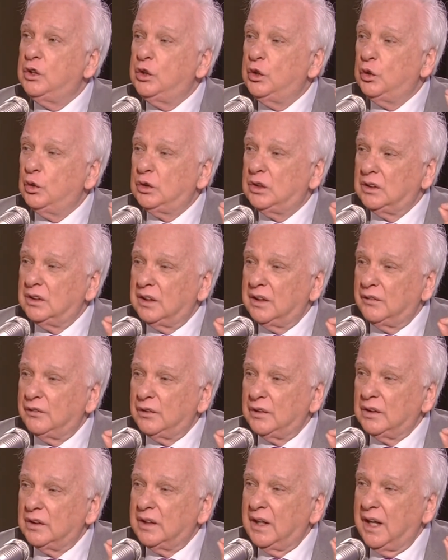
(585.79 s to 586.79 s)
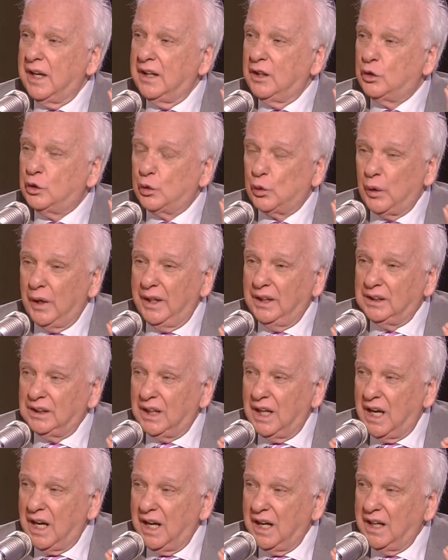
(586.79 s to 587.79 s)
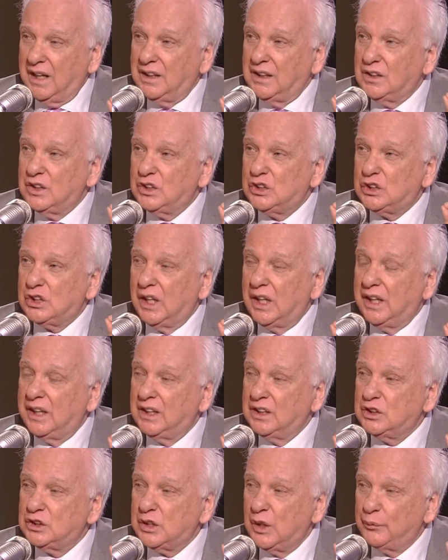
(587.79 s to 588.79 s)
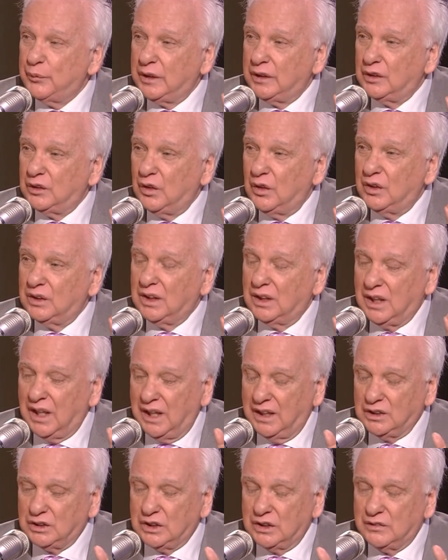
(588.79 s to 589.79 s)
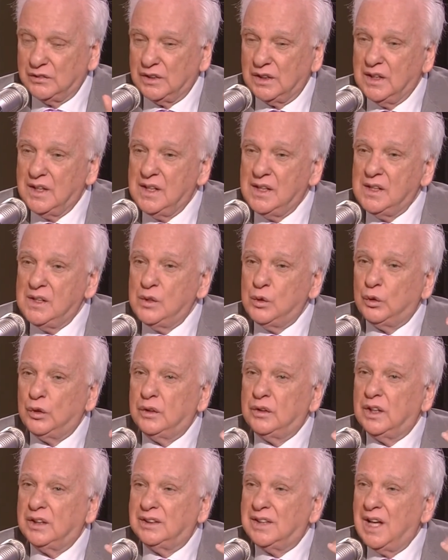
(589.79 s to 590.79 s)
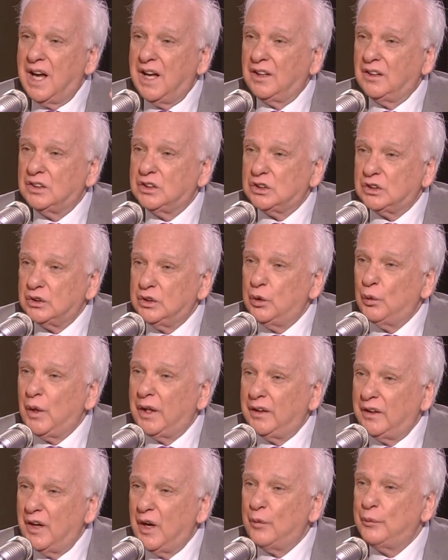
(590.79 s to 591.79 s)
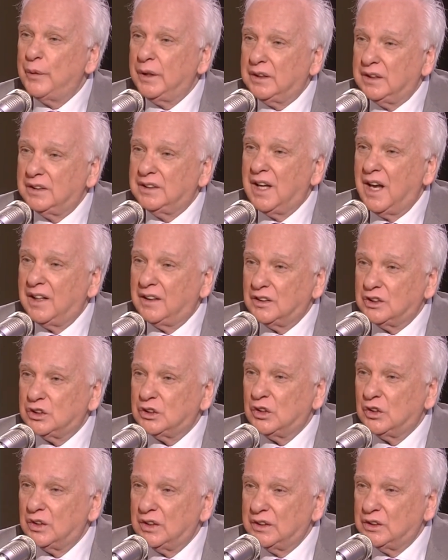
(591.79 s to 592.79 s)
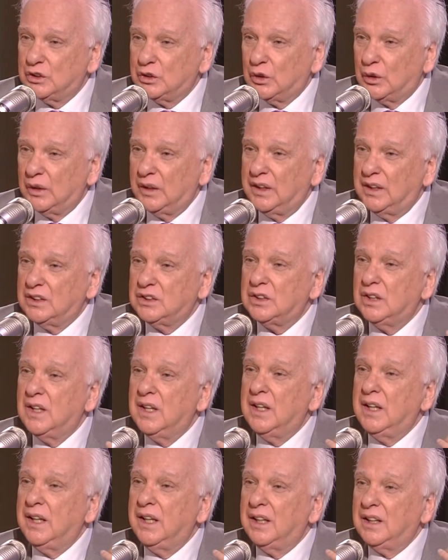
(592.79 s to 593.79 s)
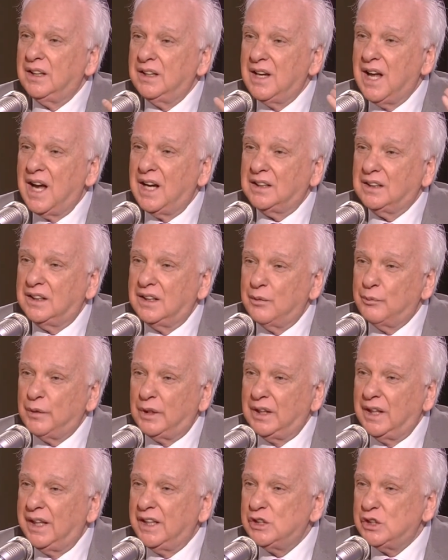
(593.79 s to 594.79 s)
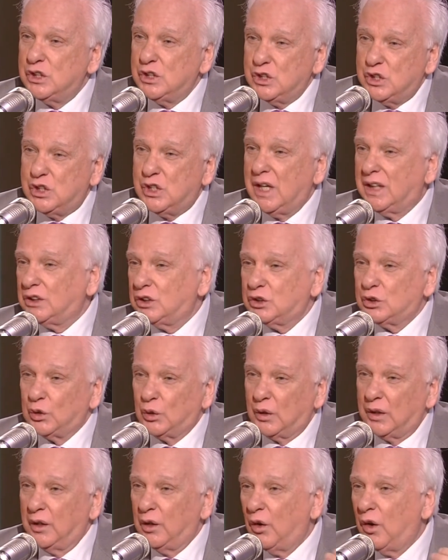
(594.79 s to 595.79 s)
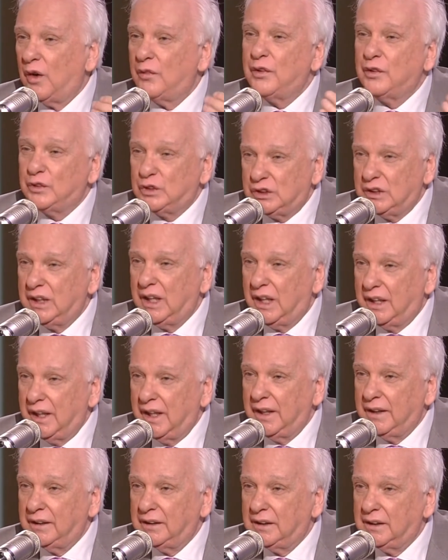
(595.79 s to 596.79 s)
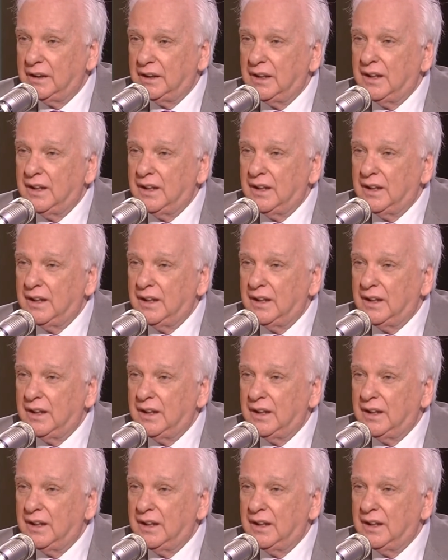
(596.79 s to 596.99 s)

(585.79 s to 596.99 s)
You delivered a great line saying something along the lines of, you want to know how big the Donald Sterling story is? It knocked the Malaysian jet story off of CNN.